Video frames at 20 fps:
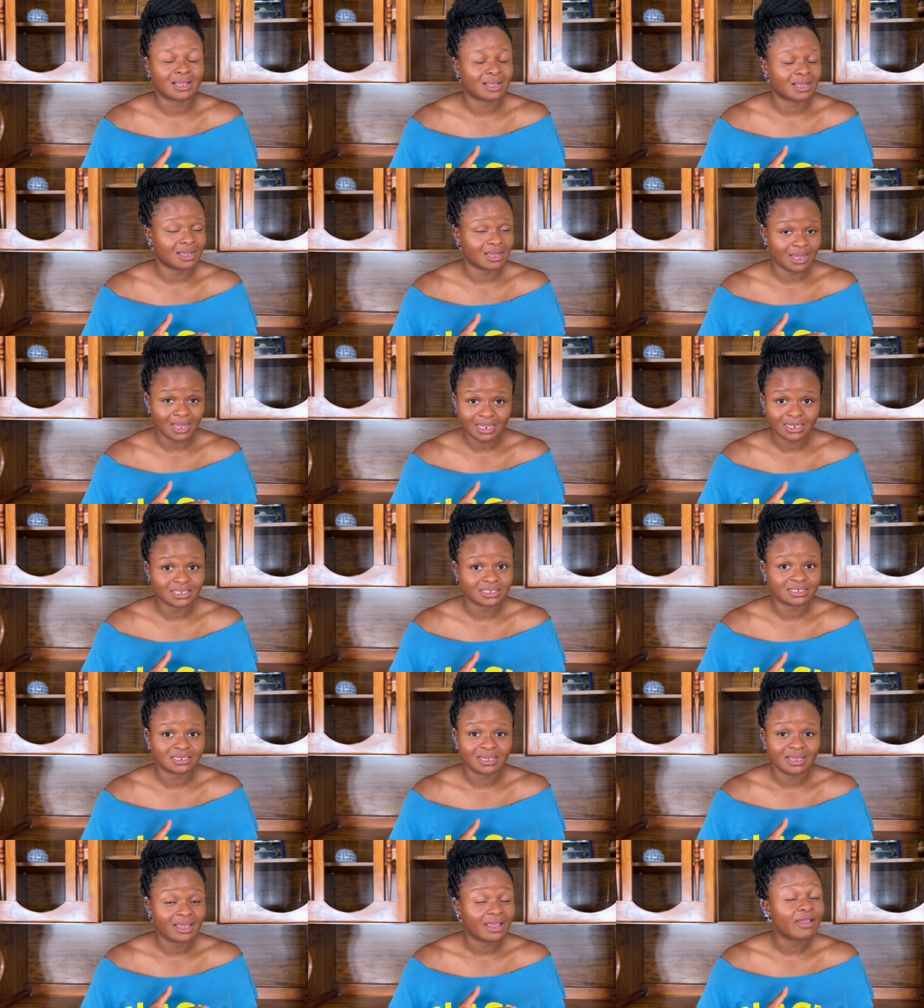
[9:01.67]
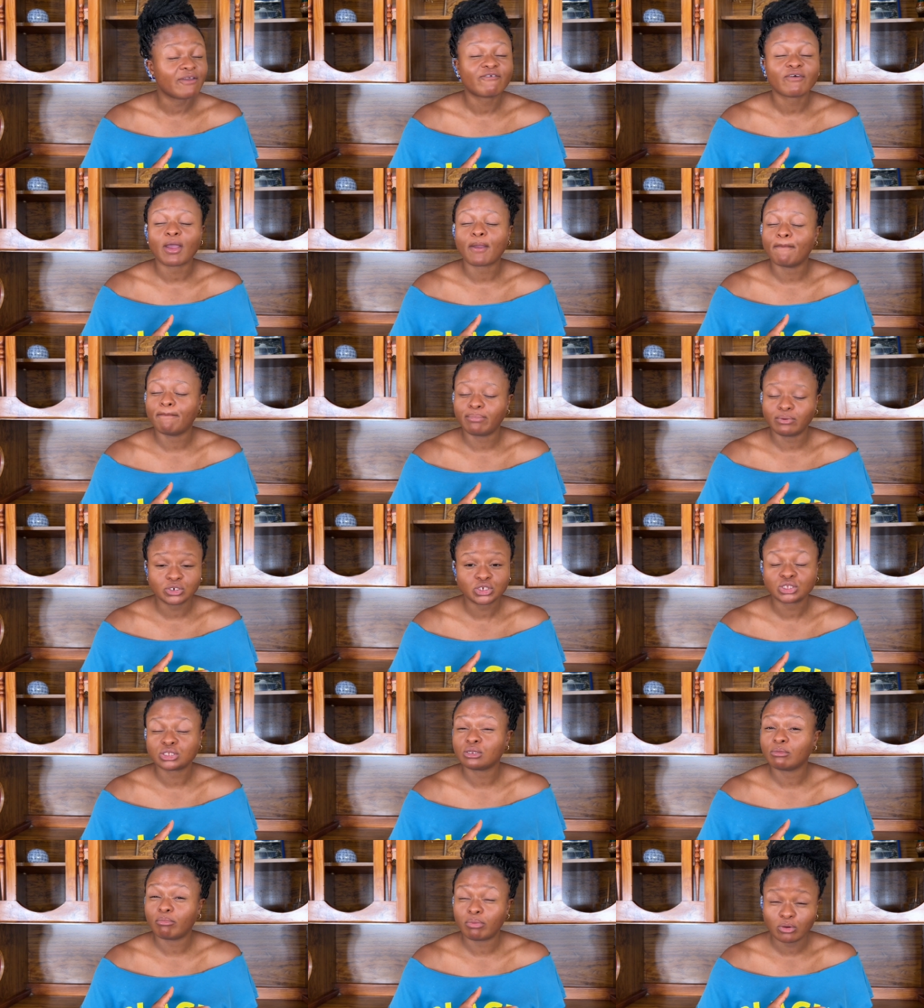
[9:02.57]
Guys, if I butch
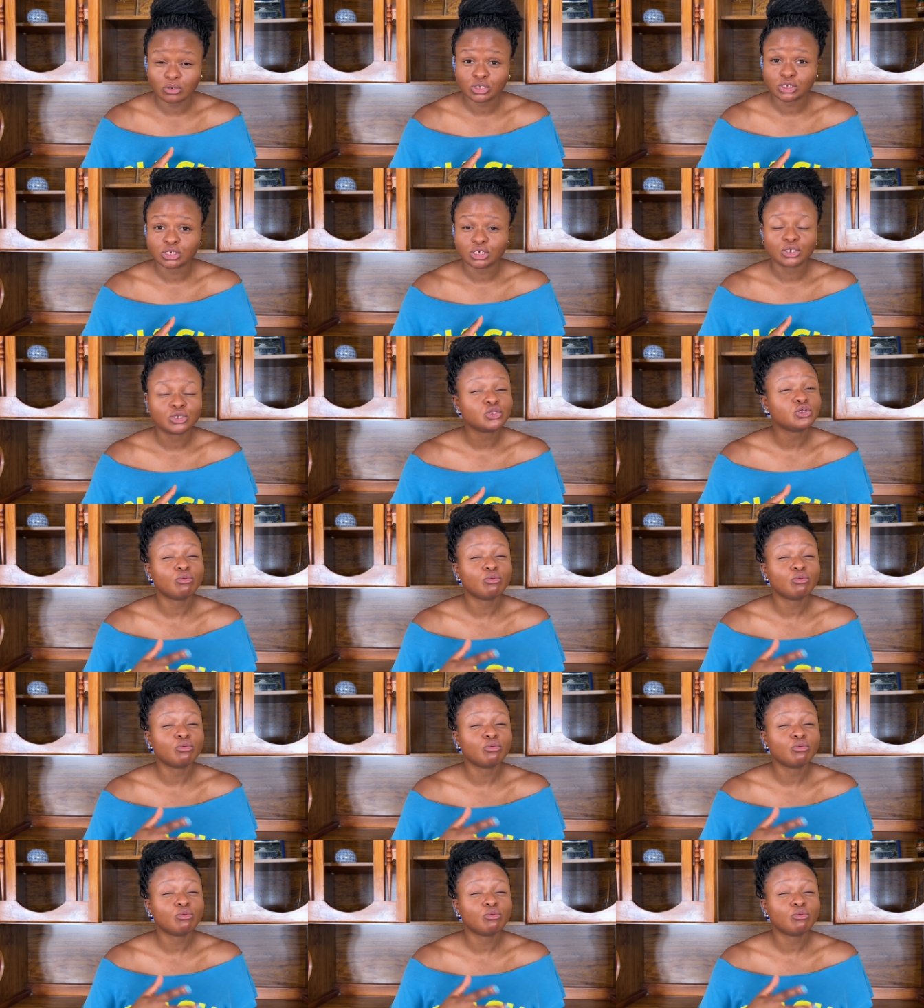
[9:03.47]
the butch, you